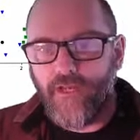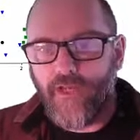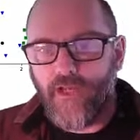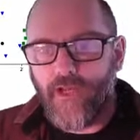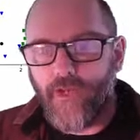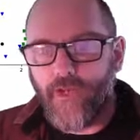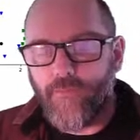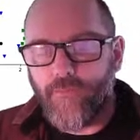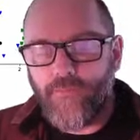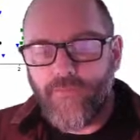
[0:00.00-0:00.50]

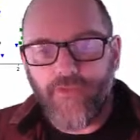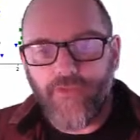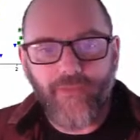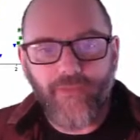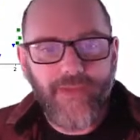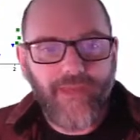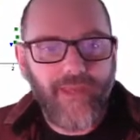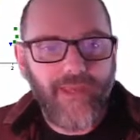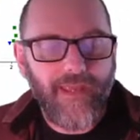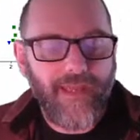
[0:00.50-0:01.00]
You
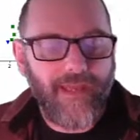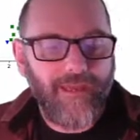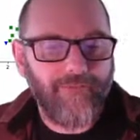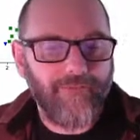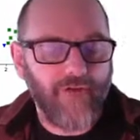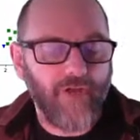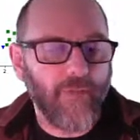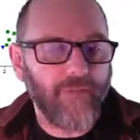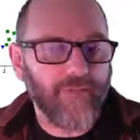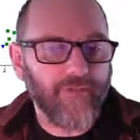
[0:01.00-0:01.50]
may
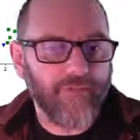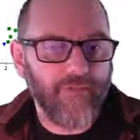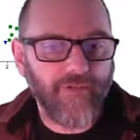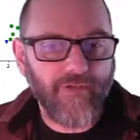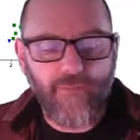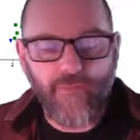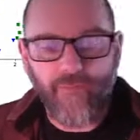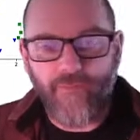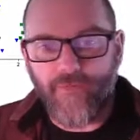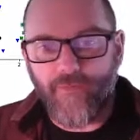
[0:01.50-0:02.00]
have an optimal
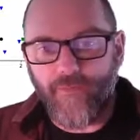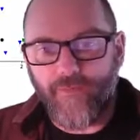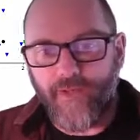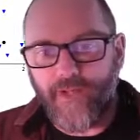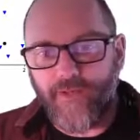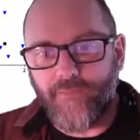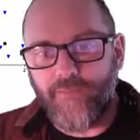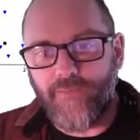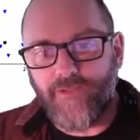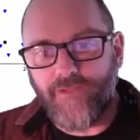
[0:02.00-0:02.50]
number in
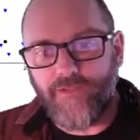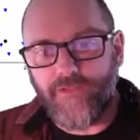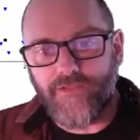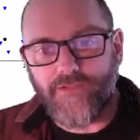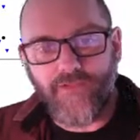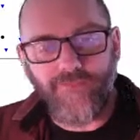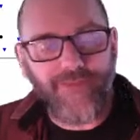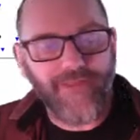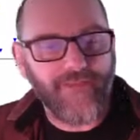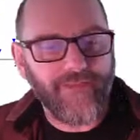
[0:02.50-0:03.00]
mind
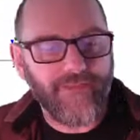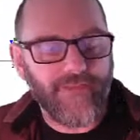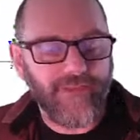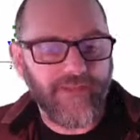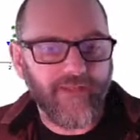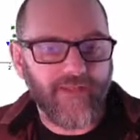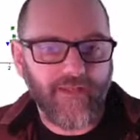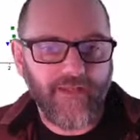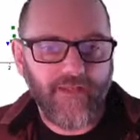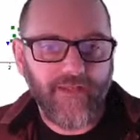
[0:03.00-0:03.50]
because you may
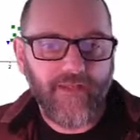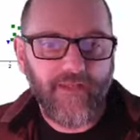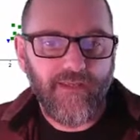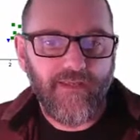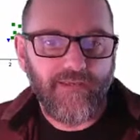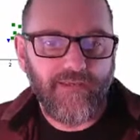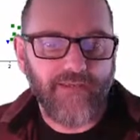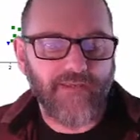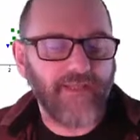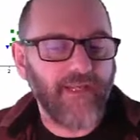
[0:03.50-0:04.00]
think that
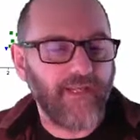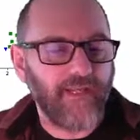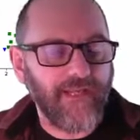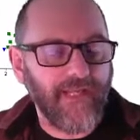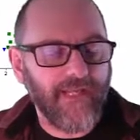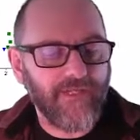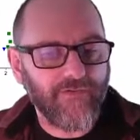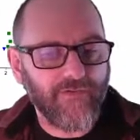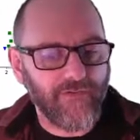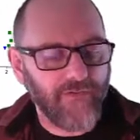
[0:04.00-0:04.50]
the data
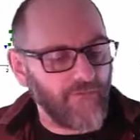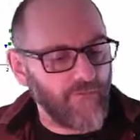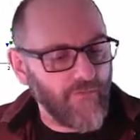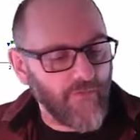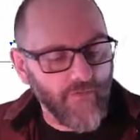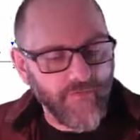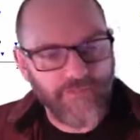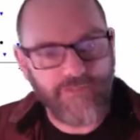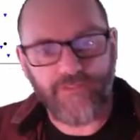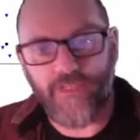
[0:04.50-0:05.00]
naturally
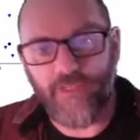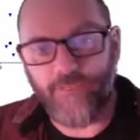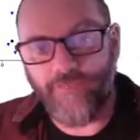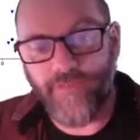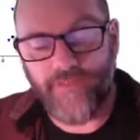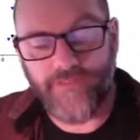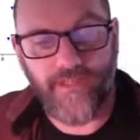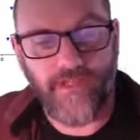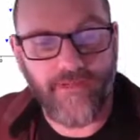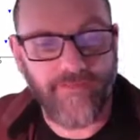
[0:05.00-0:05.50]
forms
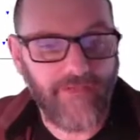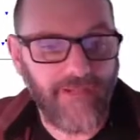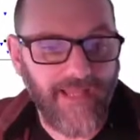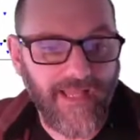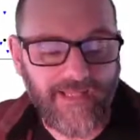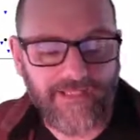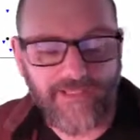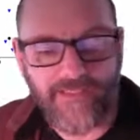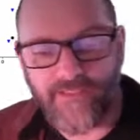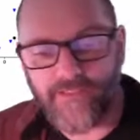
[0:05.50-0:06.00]
a set of
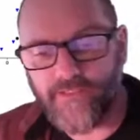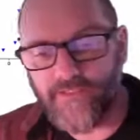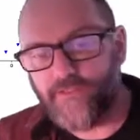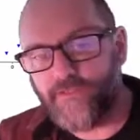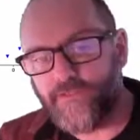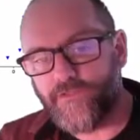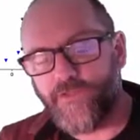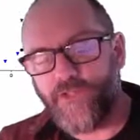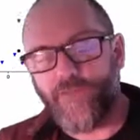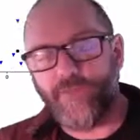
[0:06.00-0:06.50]
classes,
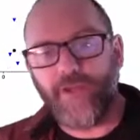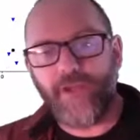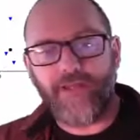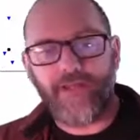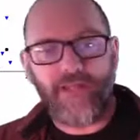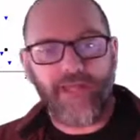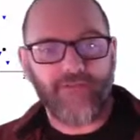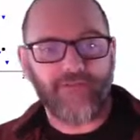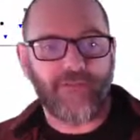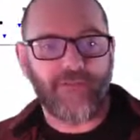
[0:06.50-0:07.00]
so you
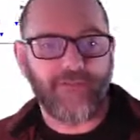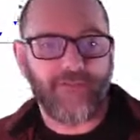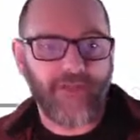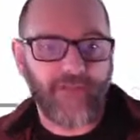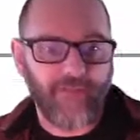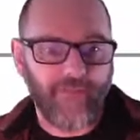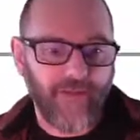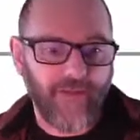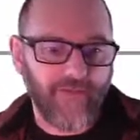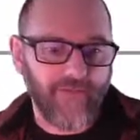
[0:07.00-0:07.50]
might have
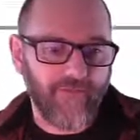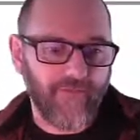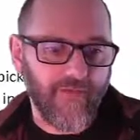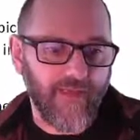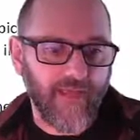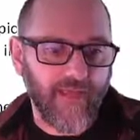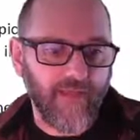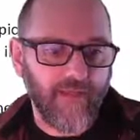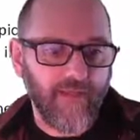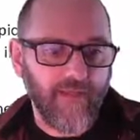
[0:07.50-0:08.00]
something in mind for
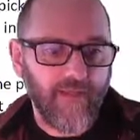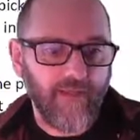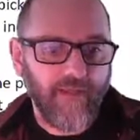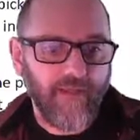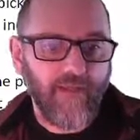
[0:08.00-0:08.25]
that.